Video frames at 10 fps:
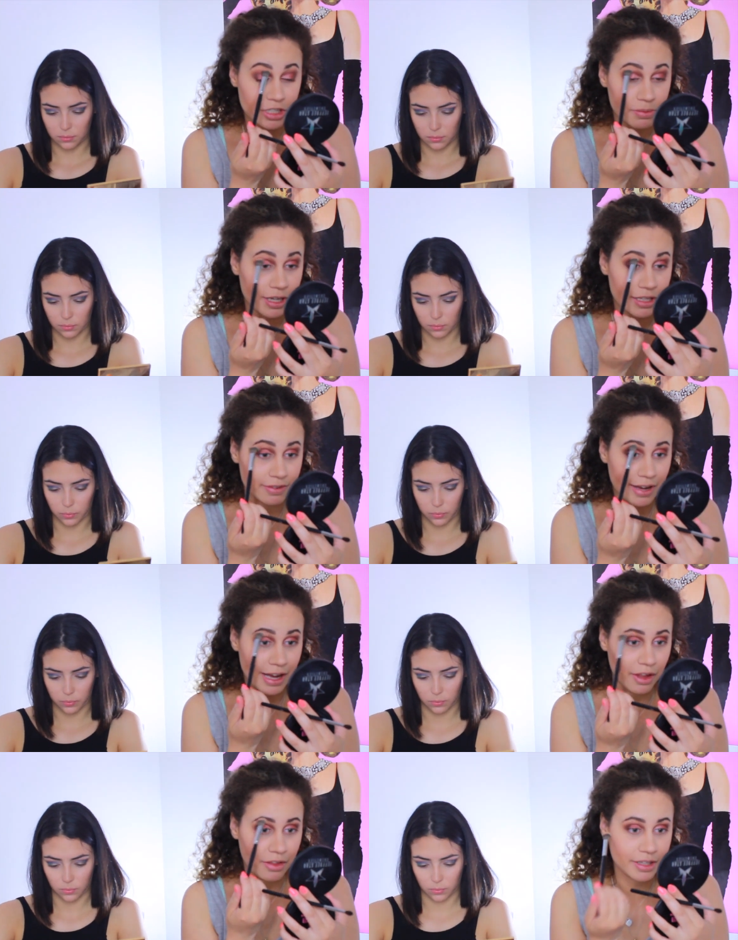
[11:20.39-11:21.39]
Speaker 1: Just because of
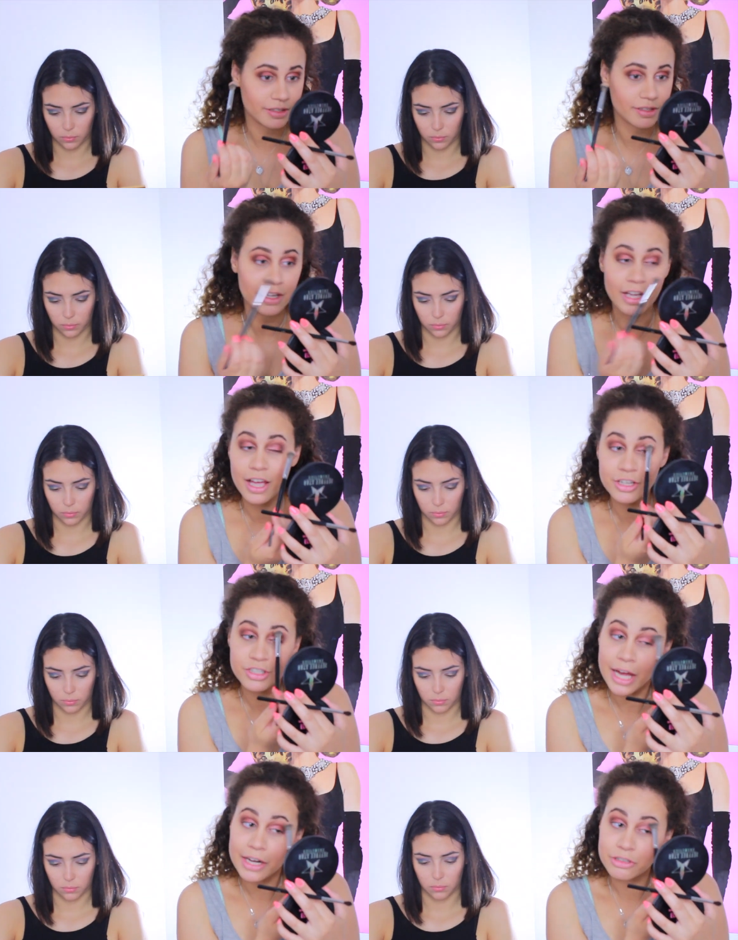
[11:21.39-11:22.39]
how these
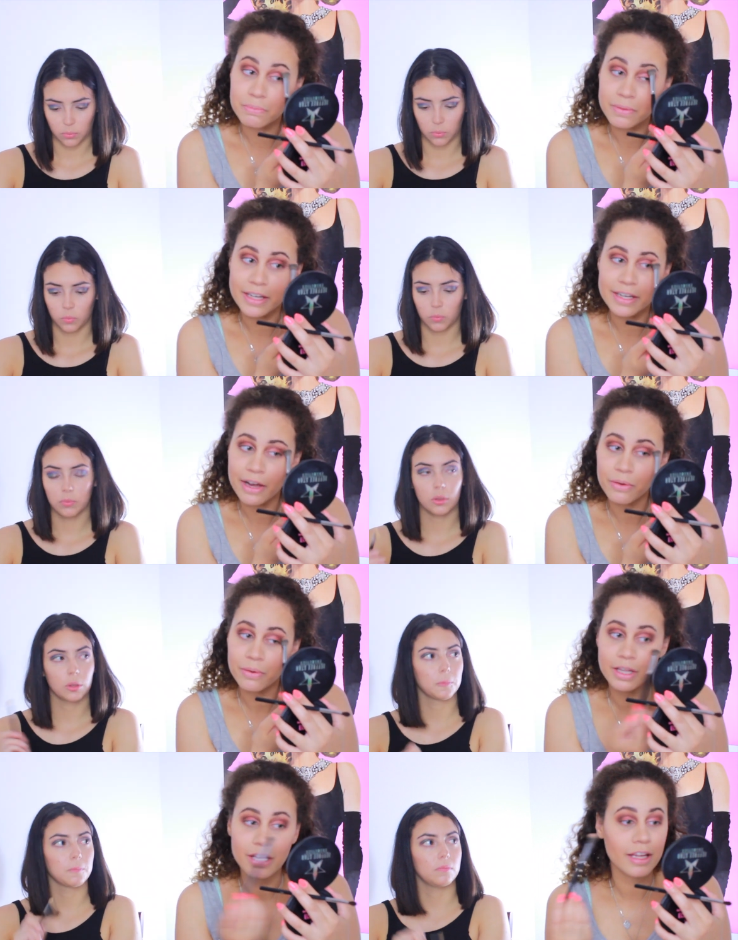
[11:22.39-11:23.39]
shadows blend out.
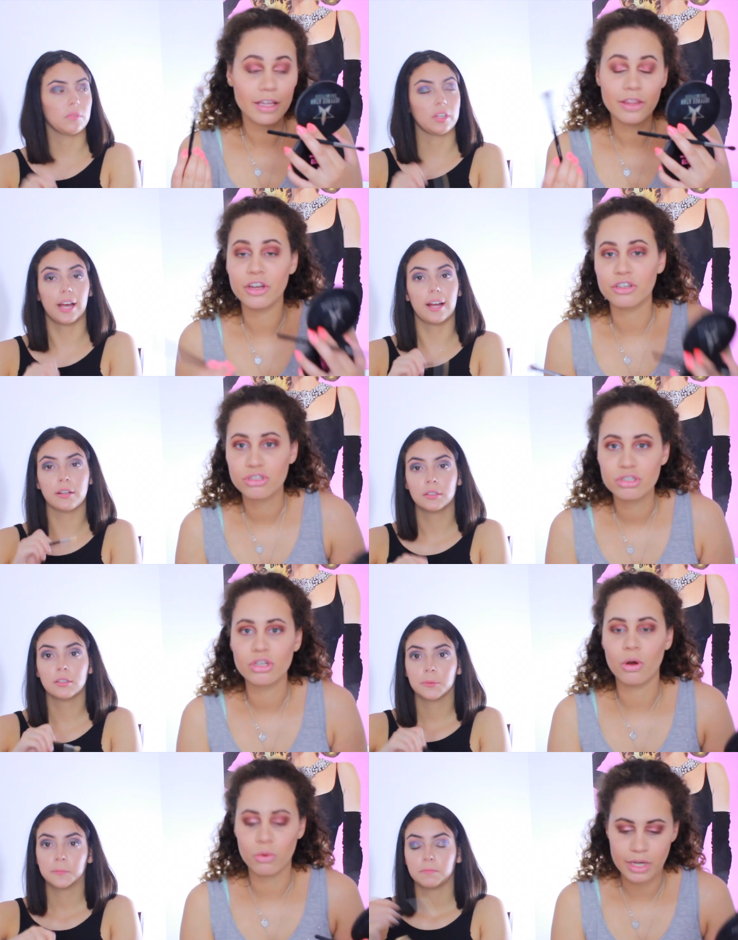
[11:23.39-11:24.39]
Yeah. They're
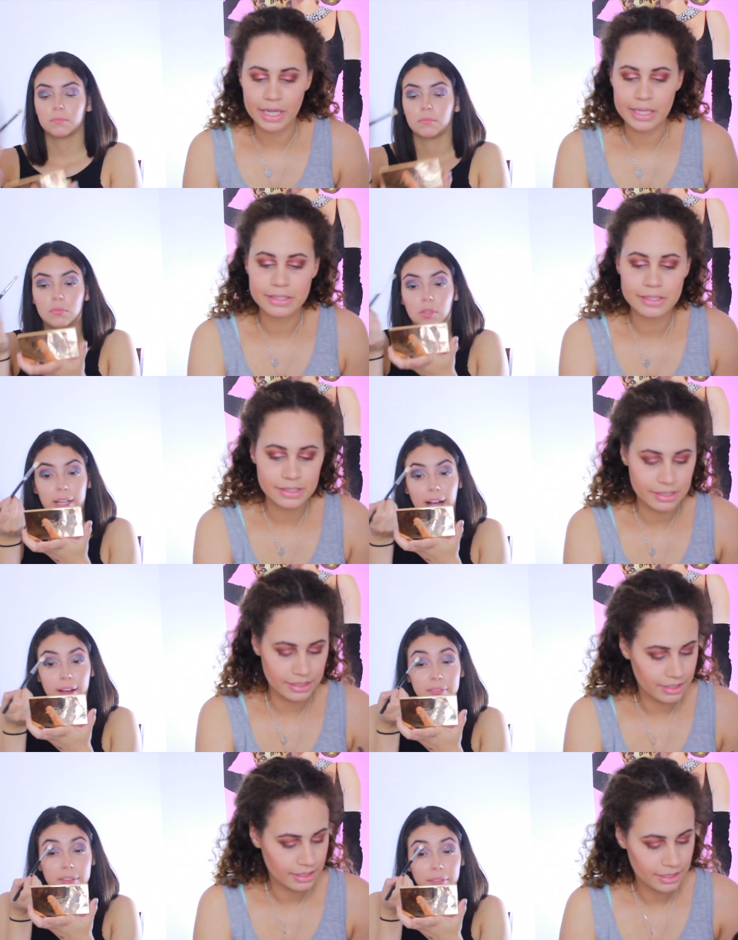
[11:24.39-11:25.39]
so nice. Like
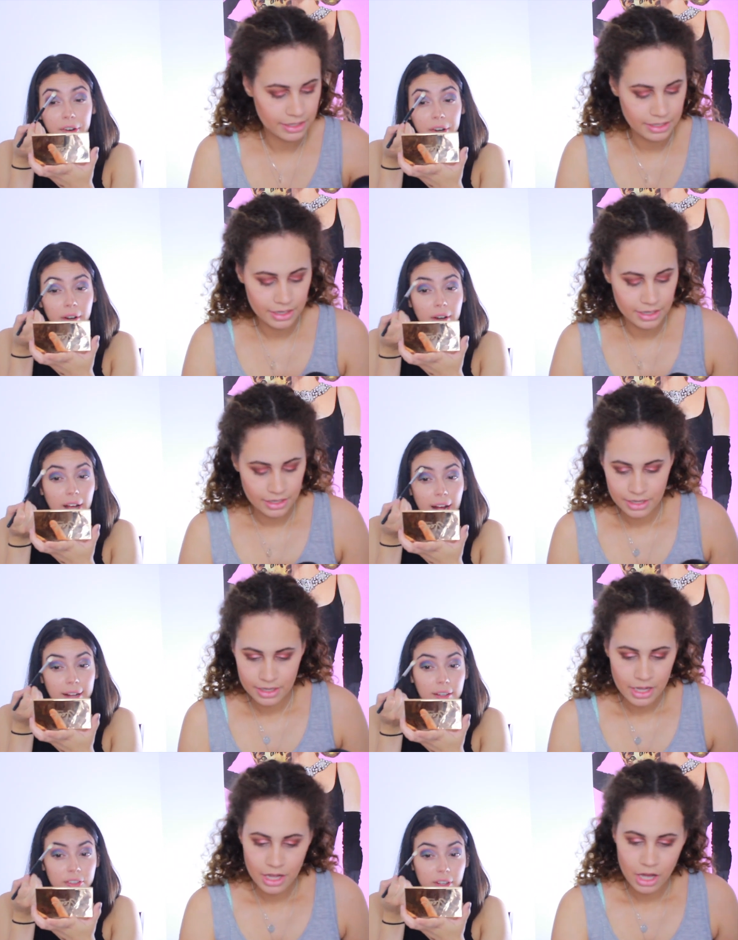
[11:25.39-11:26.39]
I've never
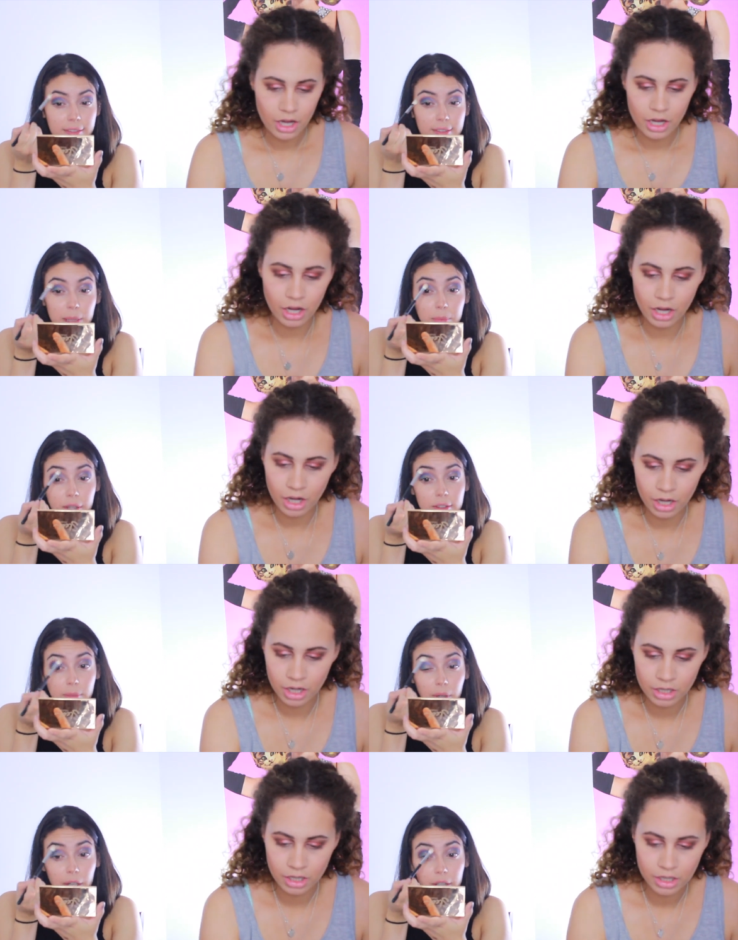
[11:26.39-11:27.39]
had such
Speaker 2: like seamless
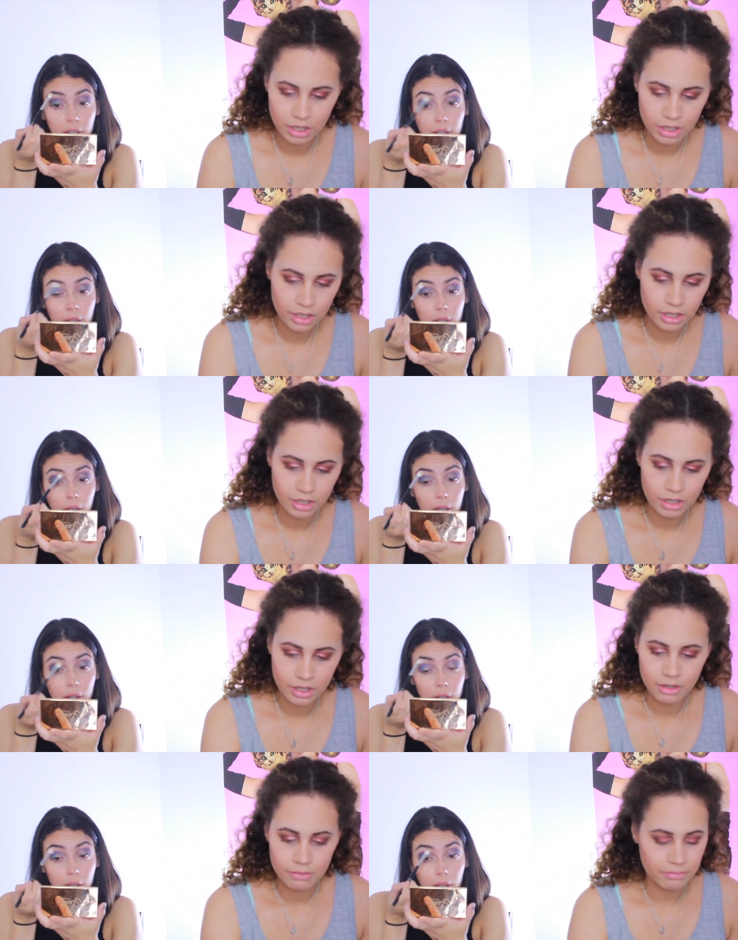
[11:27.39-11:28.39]
blending.
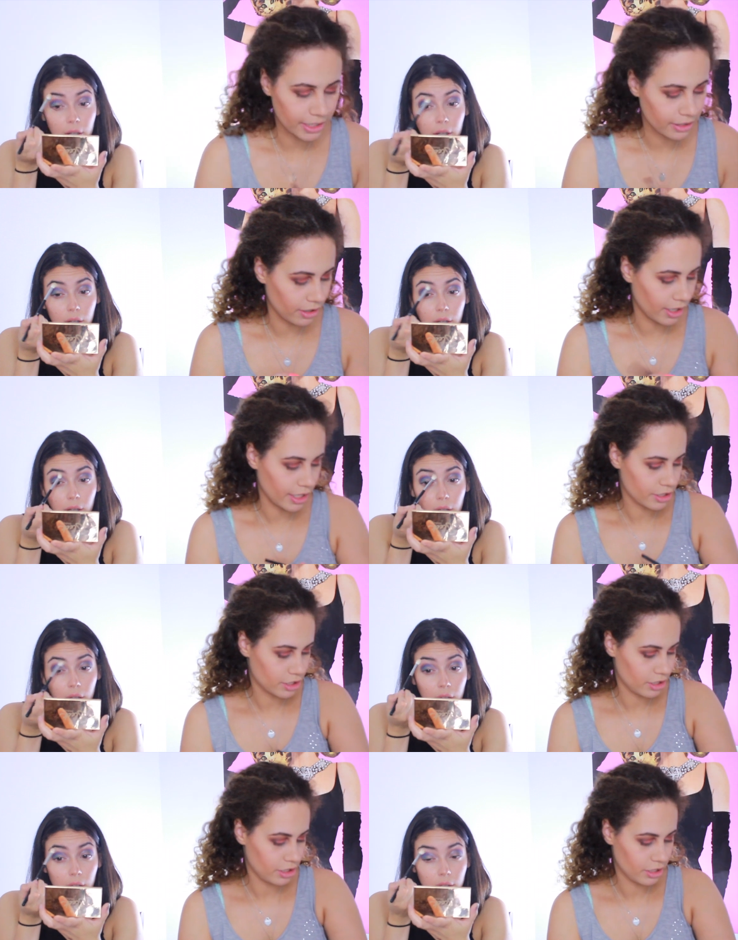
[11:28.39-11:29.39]
My
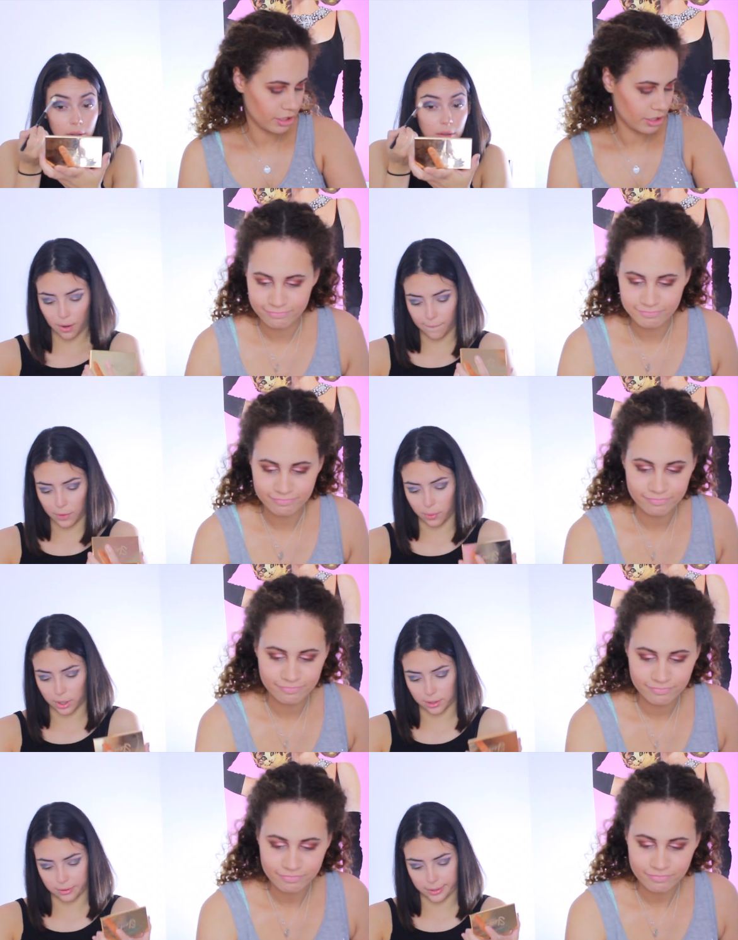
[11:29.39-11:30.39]
gosh. Oh, if you
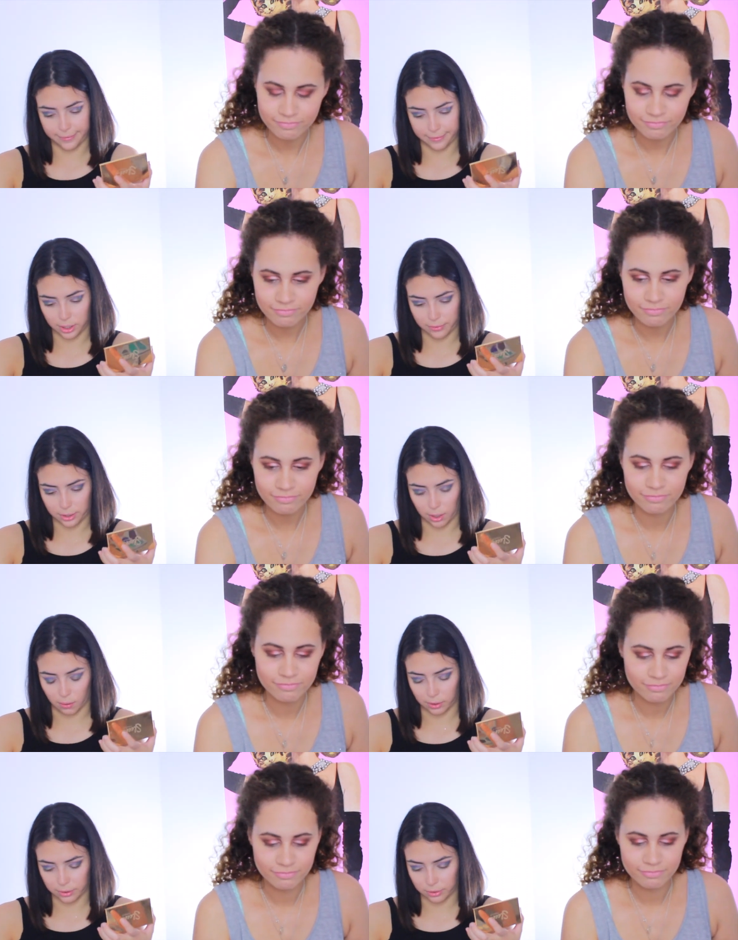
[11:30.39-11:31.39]
want to see a funny video
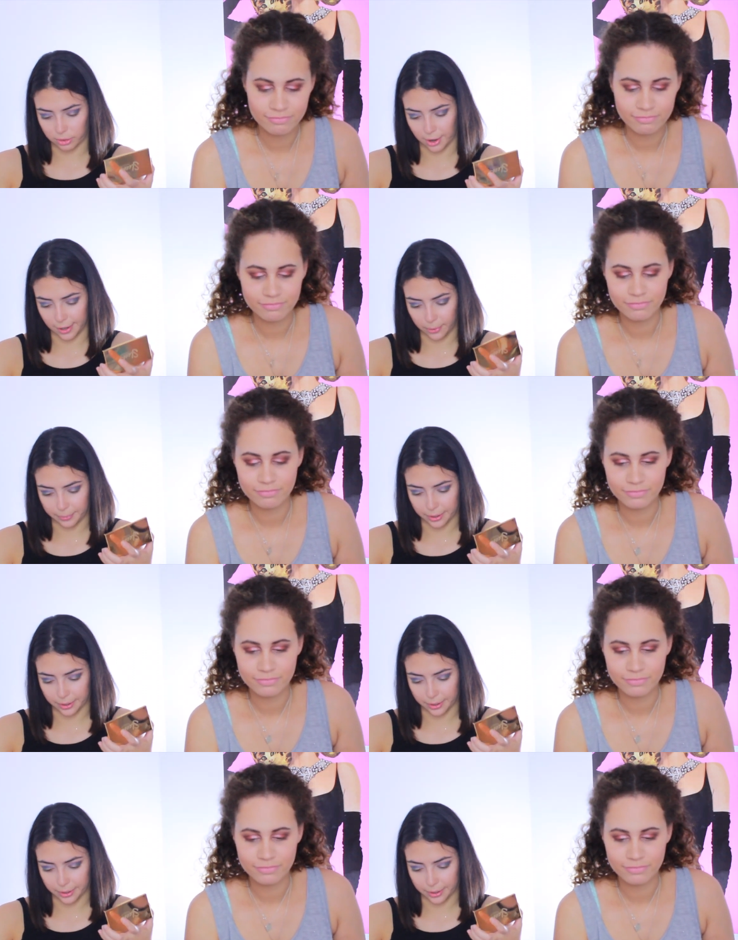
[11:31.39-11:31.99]
of Liz, check out